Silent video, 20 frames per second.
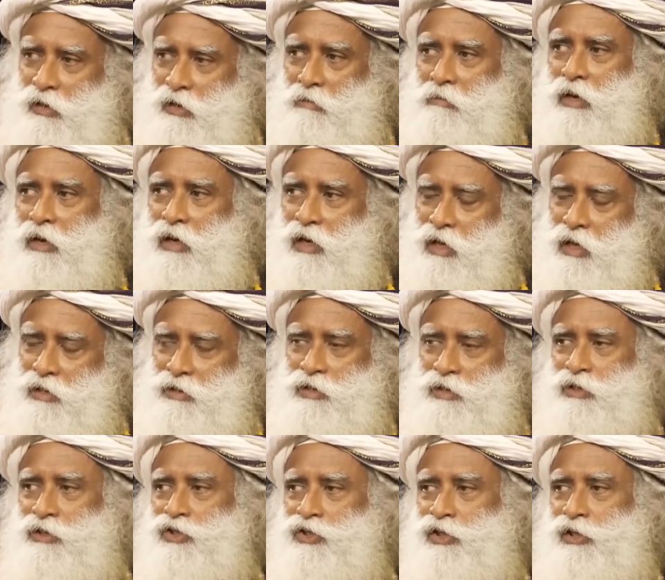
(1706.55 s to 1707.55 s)
but
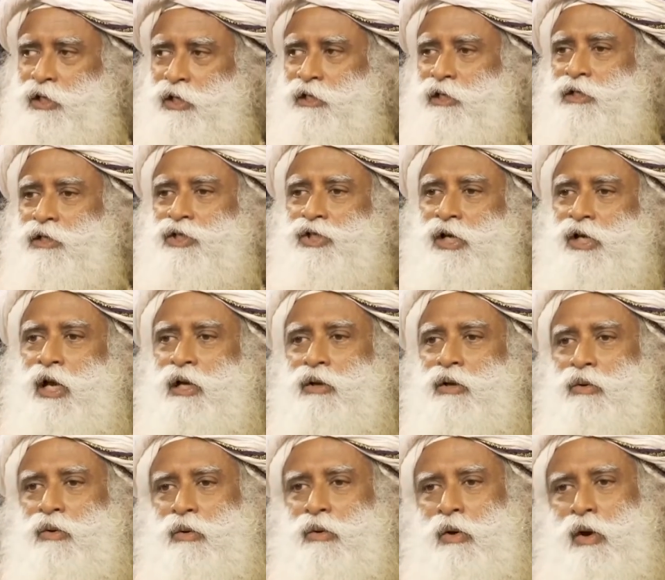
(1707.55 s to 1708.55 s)
essentially the
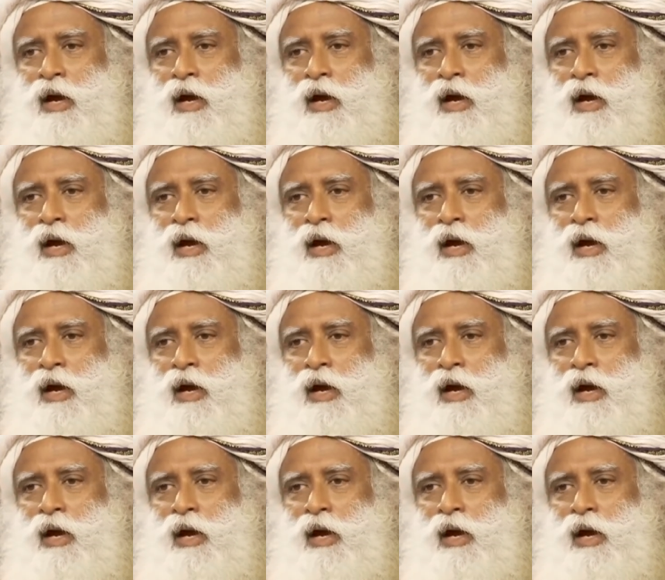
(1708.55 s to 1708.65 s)
shadow